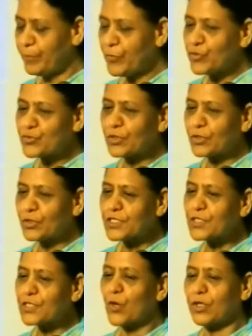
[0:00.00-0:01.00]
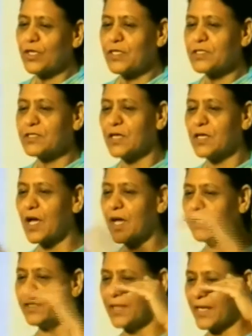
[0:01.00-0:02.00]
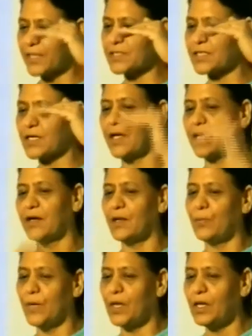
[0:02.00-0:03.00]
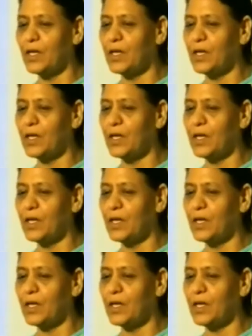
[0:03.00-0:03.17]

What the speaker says: So this is what is the next higher level,